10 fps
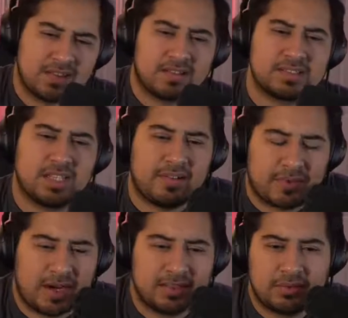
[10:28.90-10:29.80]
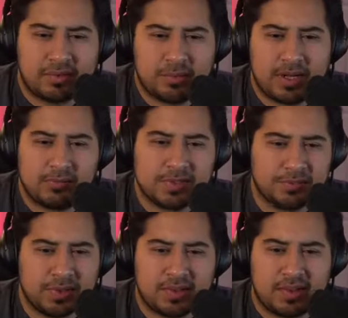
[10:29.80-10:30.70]
Honestly, I forgot the robot was
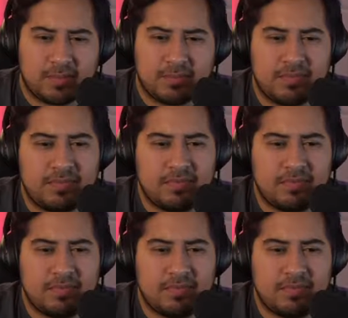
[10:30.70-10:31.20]
with them.